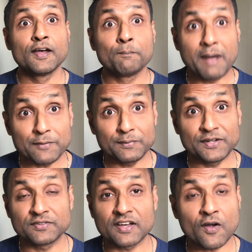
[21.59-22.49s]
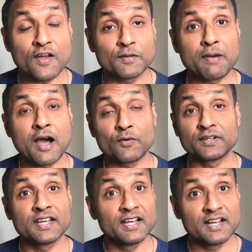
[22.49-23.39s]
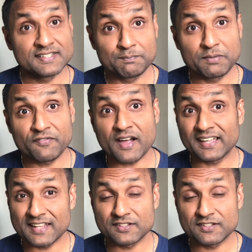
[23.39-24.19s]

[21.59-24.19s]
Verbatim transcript: My videos are all about simplifying